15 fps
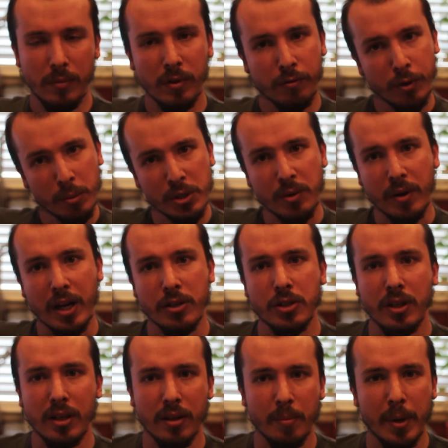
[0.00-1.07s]
from
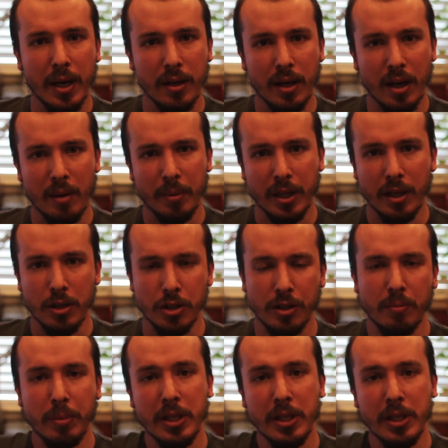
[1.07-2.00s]
scratch in the paid application.